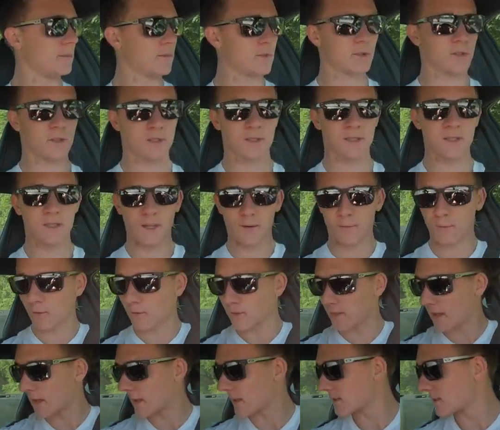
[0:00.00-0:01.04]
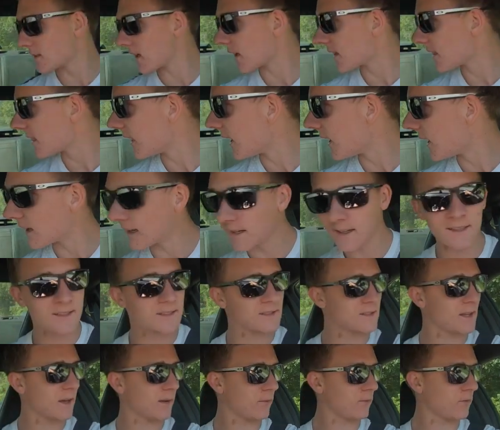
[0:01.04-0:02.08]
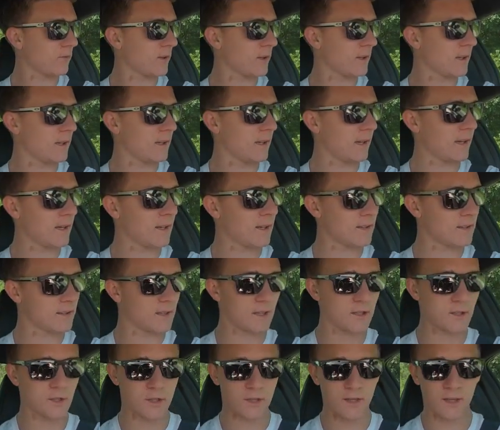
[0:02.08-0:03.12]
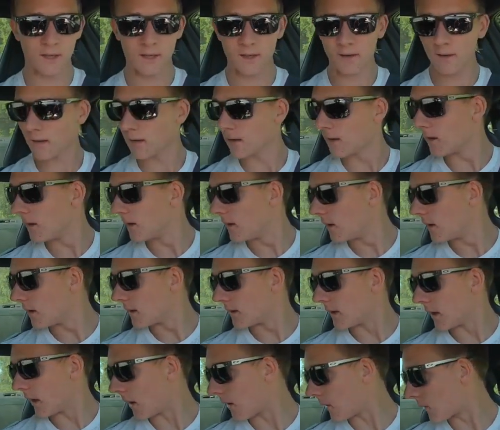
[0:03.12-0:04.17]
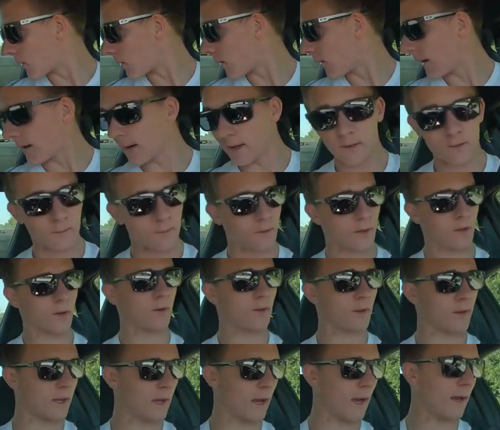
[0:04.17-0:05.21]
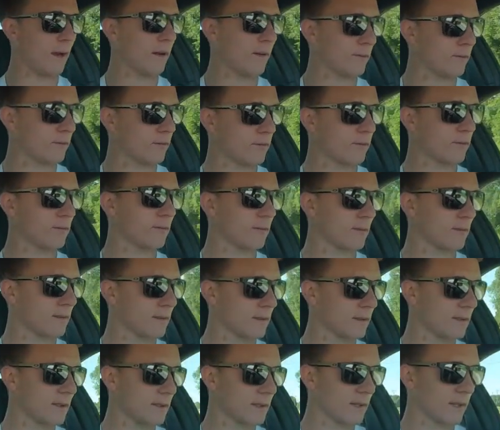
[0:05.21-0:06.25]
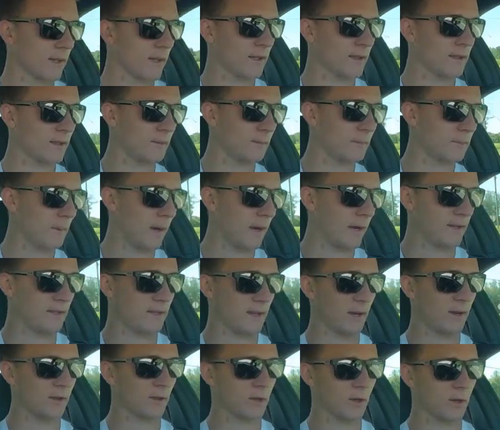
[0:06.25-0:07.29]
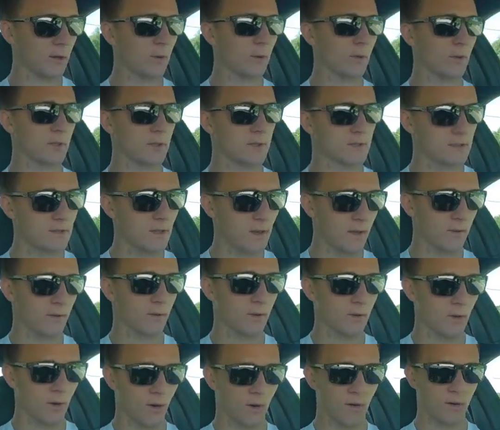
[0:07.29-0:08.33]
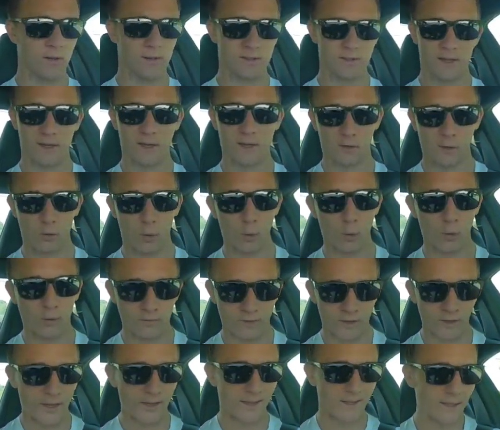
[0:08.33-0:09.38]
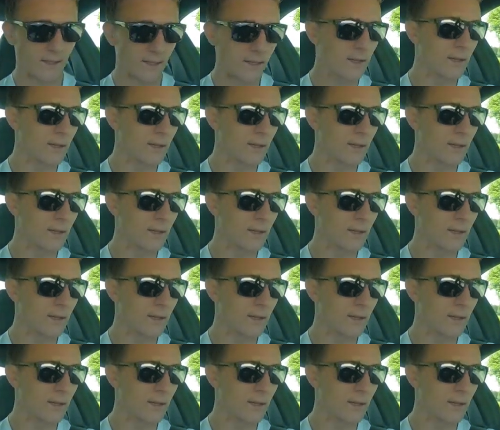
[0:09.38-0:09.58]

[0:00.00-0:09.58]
Just different things like that. It's definitely an attention getter. Now granted, we only have in my town the coolest other car is like a Corvette,